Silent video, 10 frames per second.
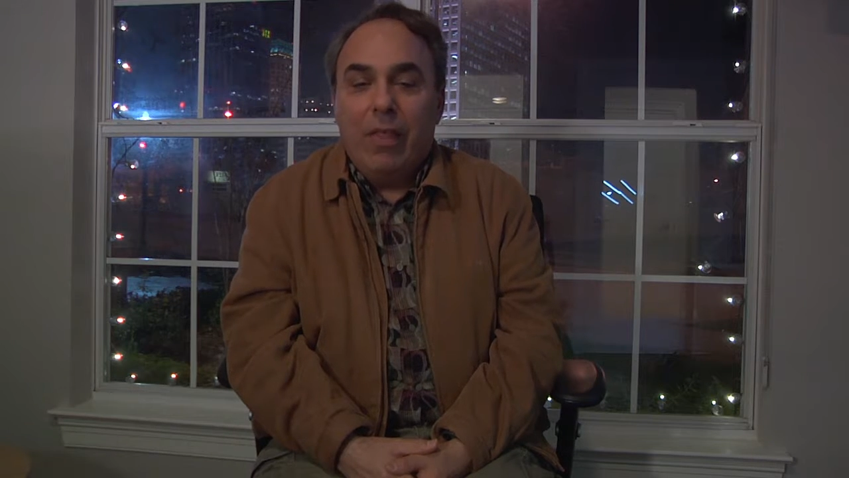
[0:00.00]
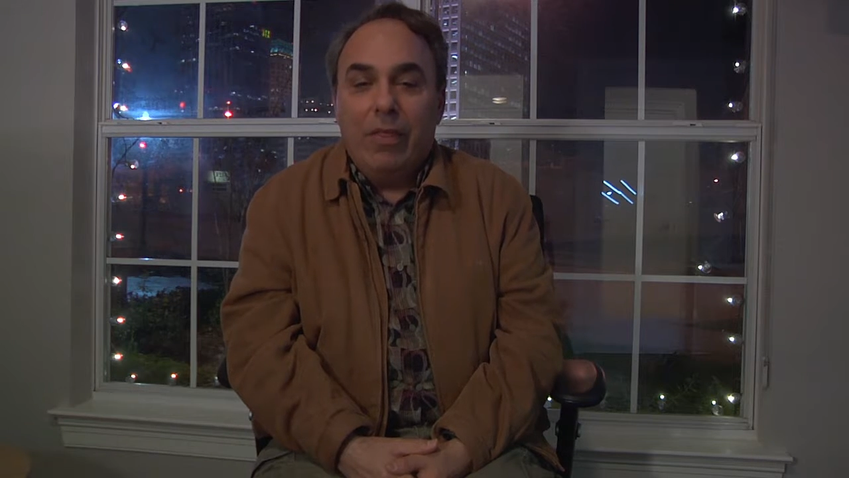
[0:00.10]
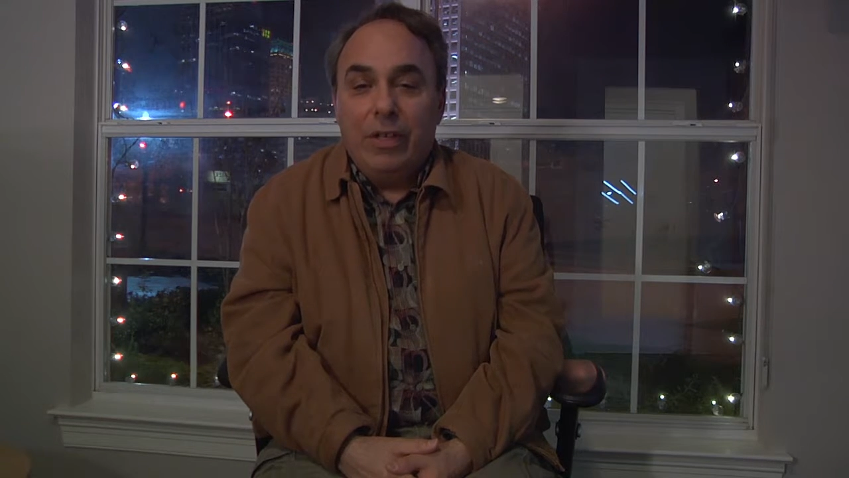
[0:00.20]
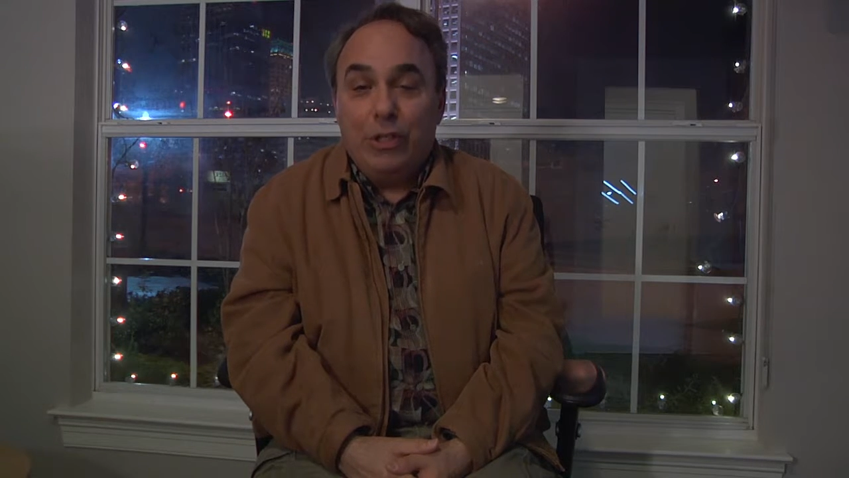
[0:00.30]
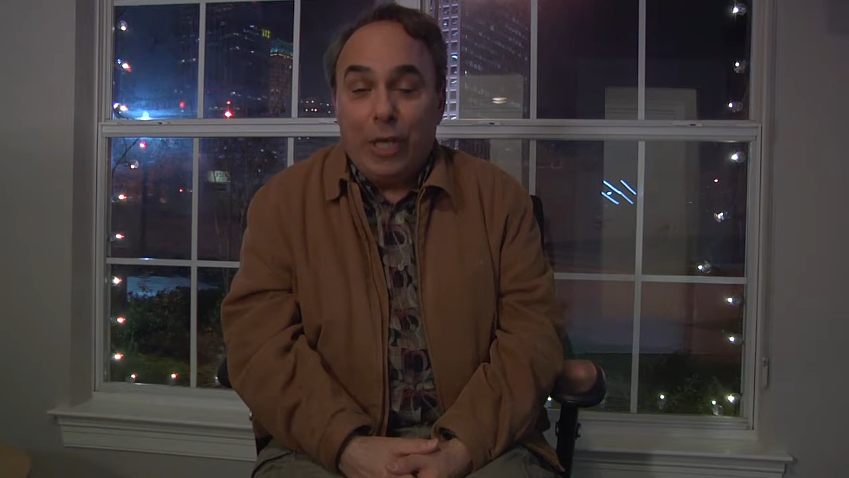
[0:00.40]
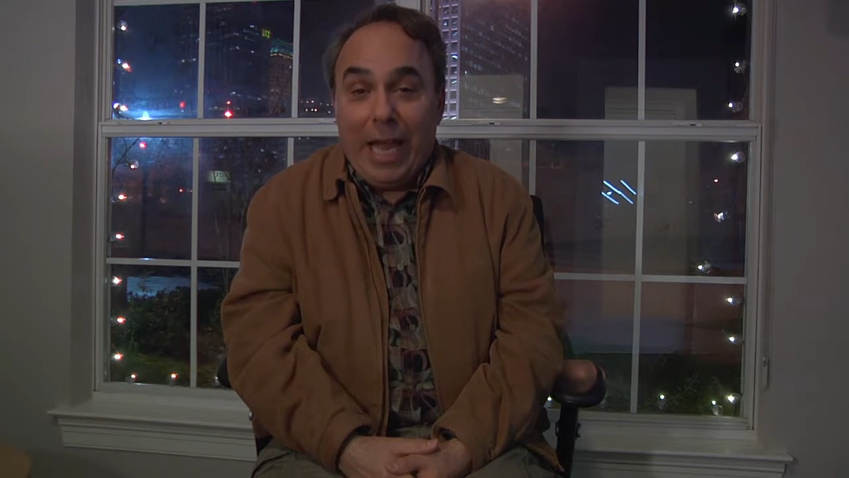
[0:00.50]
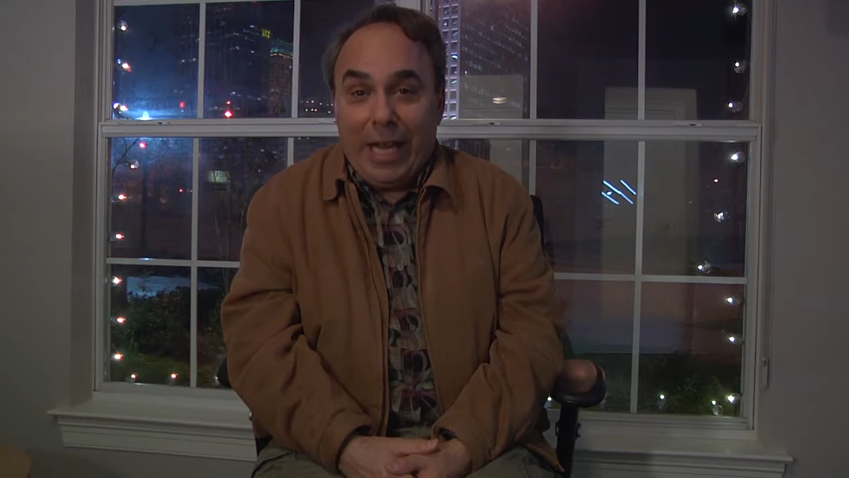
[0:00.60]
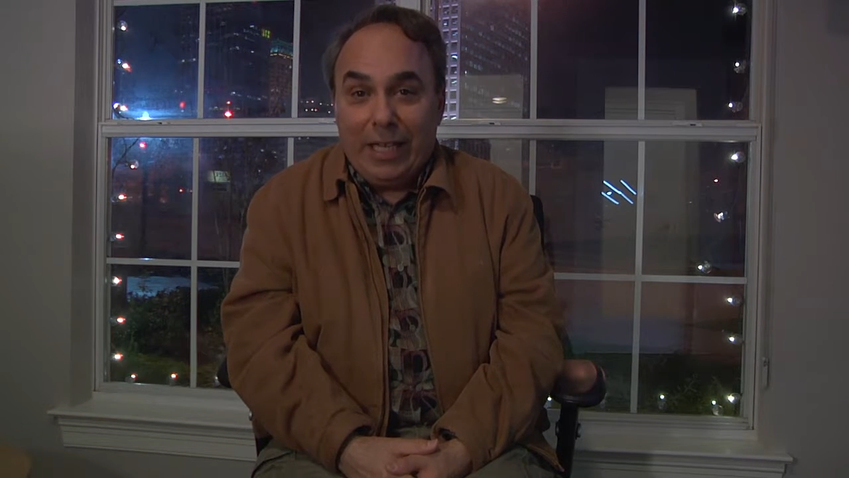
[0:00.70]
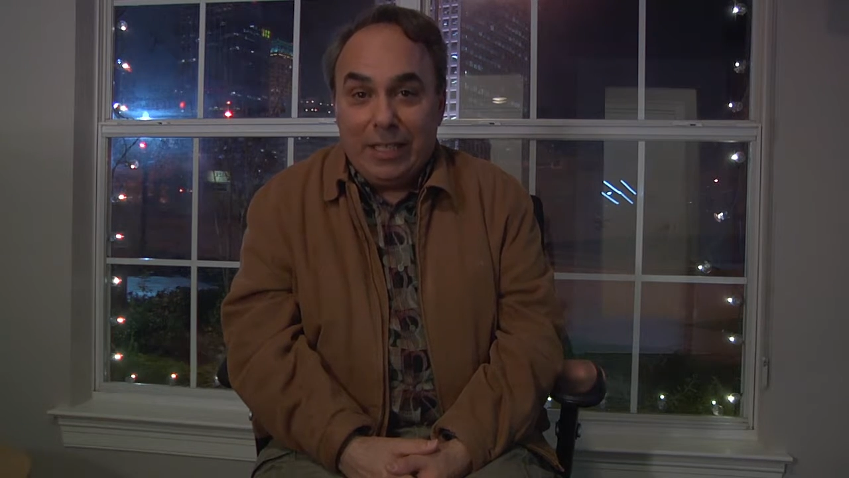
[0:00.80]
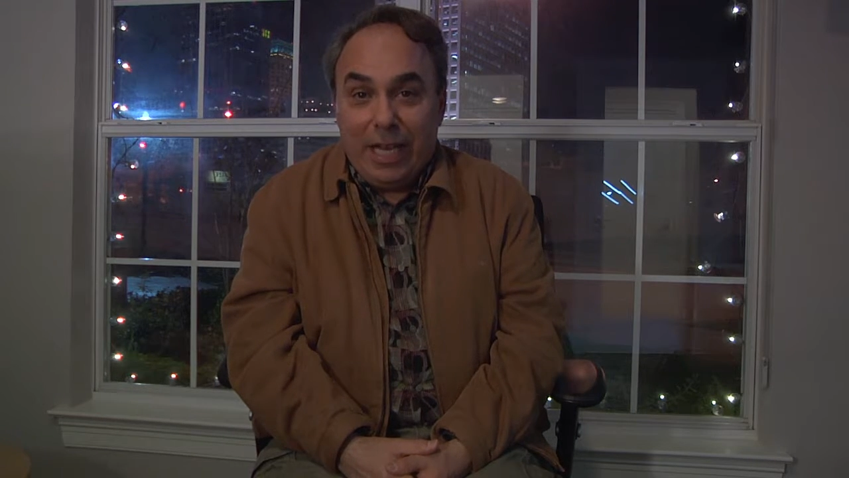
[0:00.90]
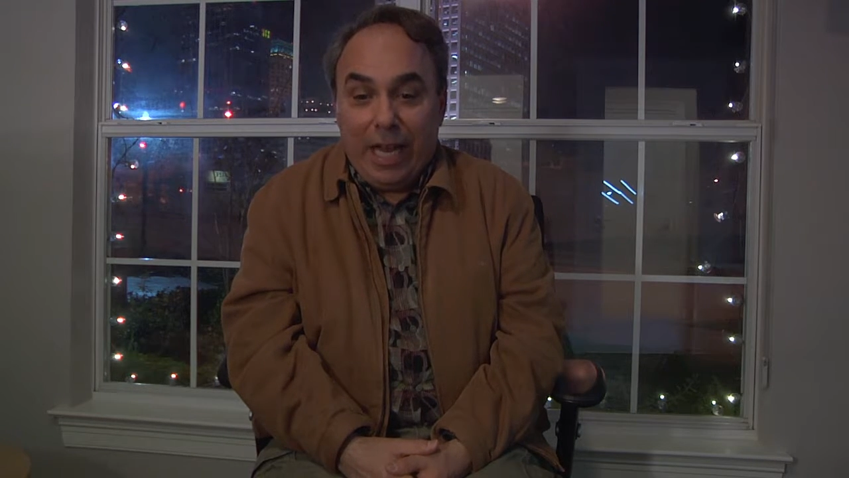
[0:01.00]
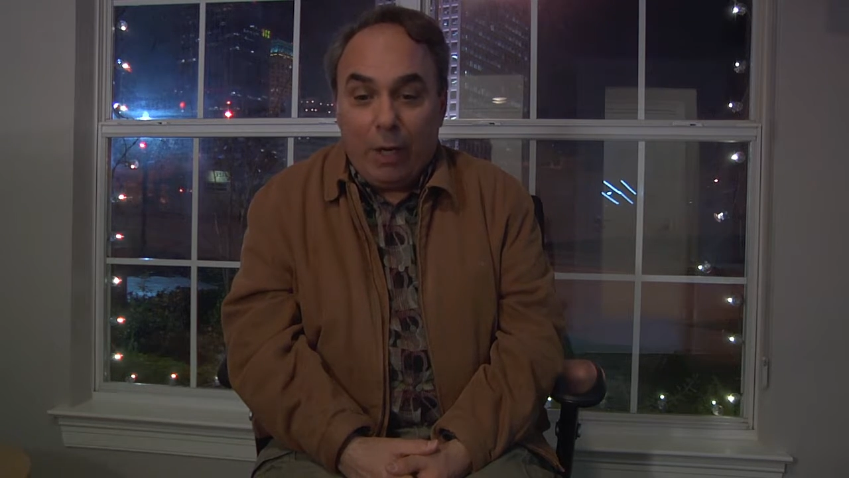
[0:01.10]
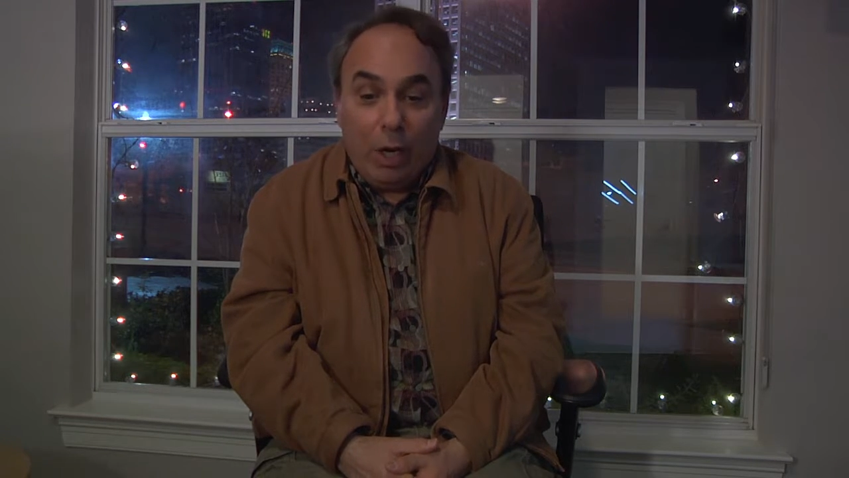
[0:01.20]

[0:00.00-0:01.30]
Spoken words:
the Jack Attack.